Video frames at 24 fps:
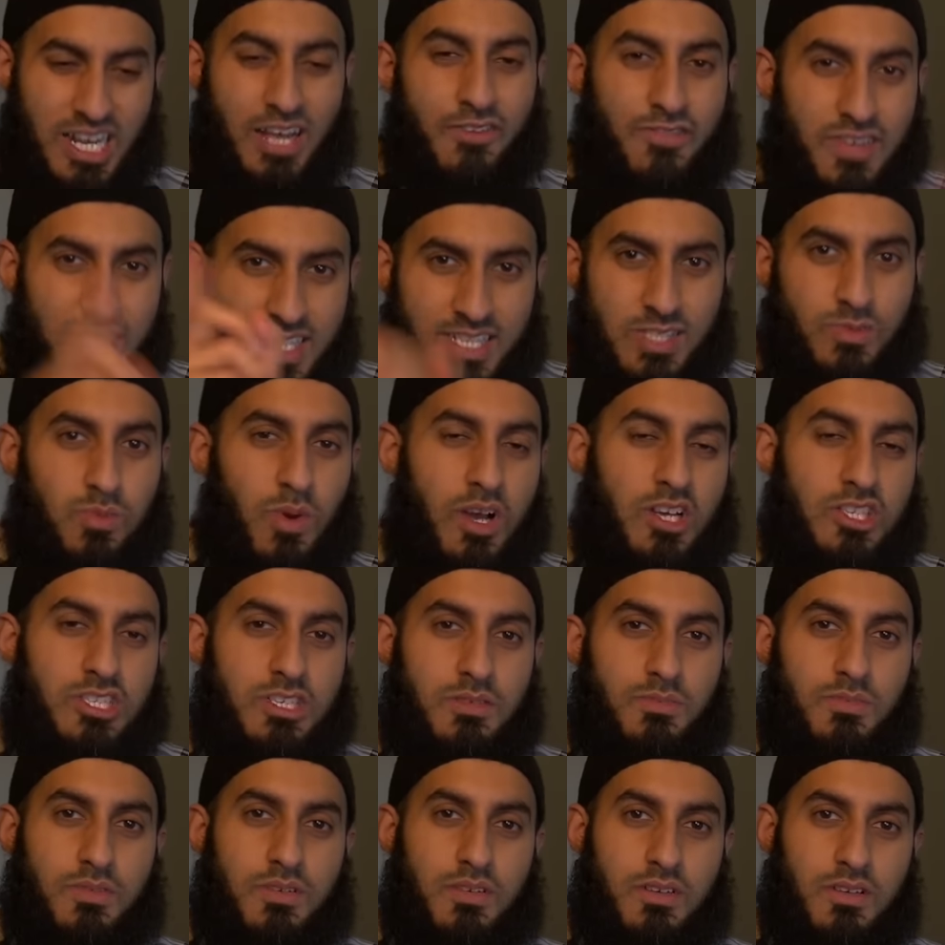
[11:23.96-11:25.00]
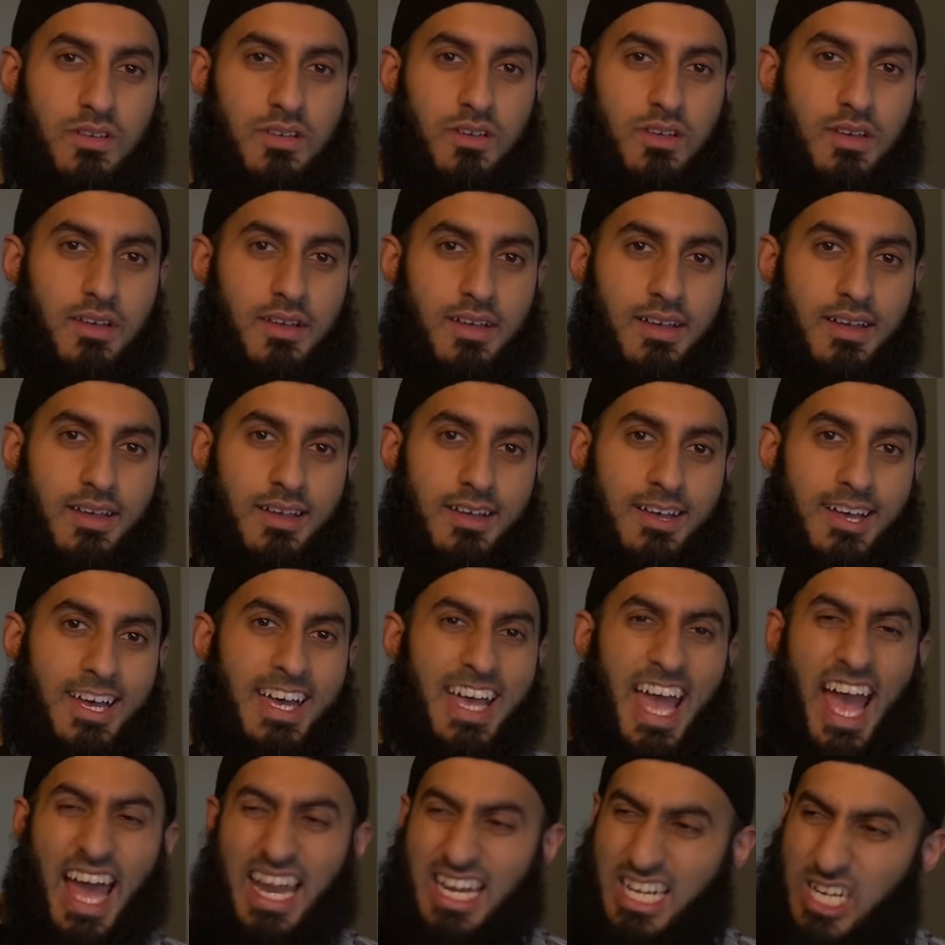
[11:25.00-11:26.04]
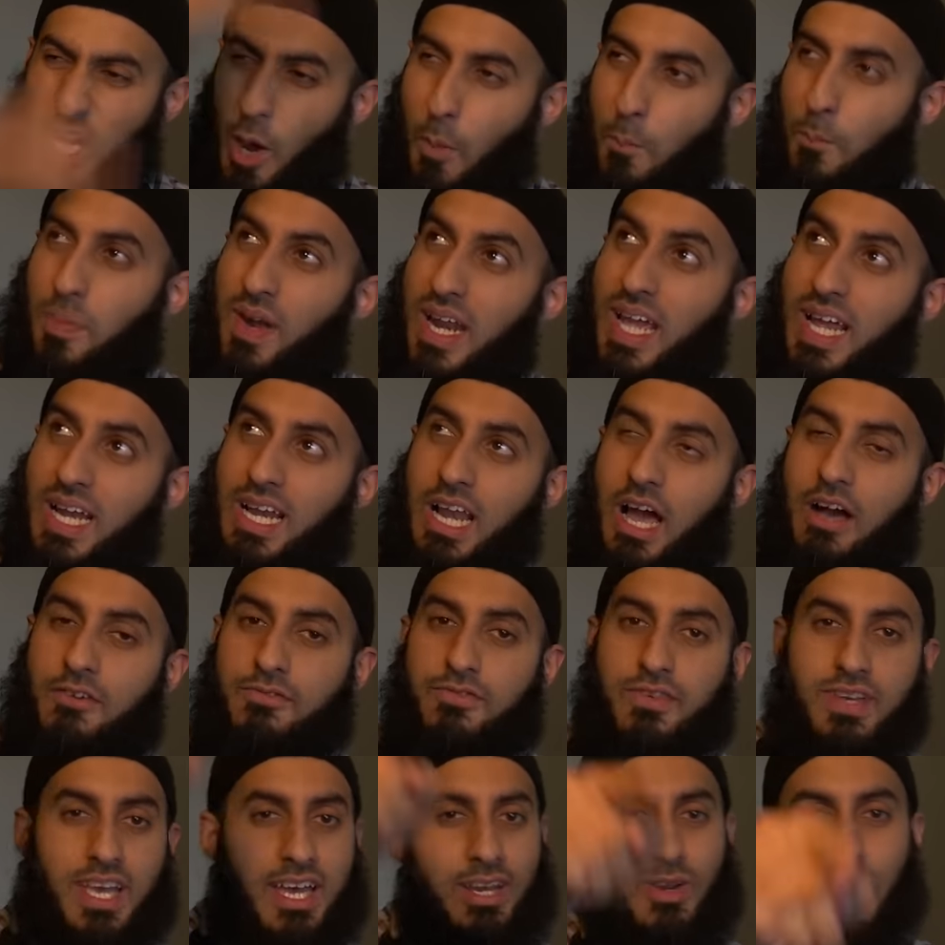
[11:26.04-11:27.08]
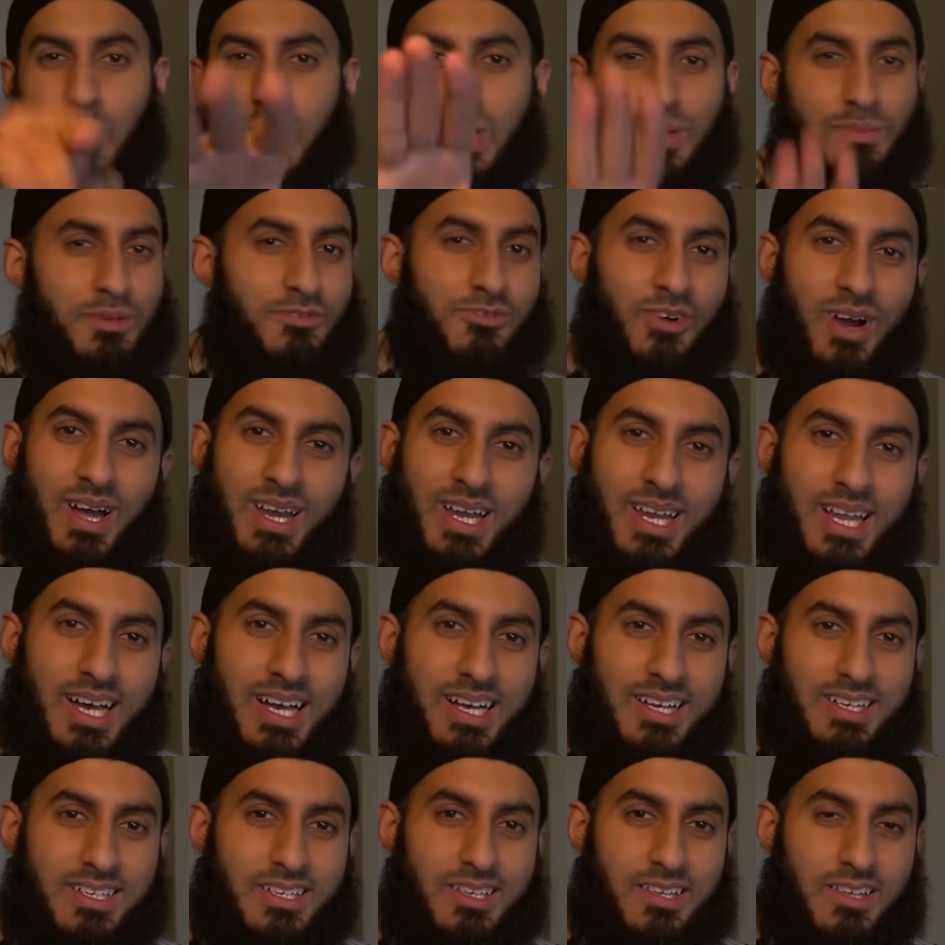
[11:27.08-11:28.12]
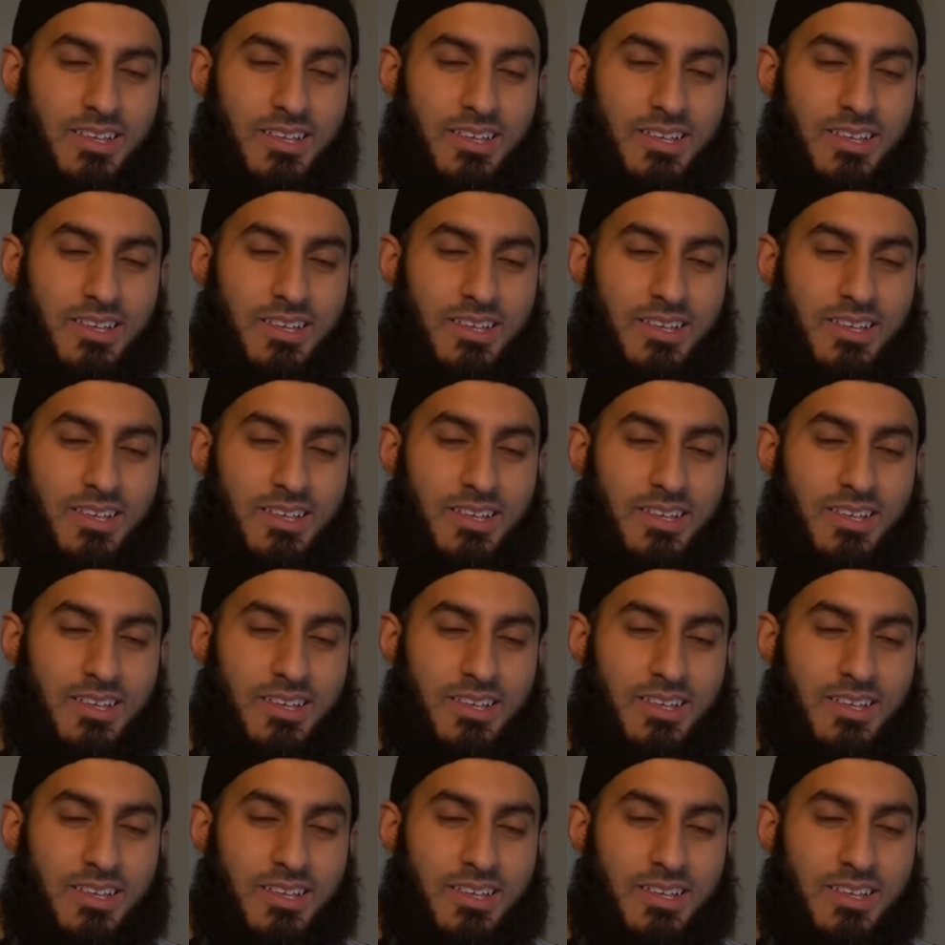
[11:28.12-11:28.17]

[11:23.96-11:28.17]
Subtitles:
loving is worship. And complete love can only be for Allah.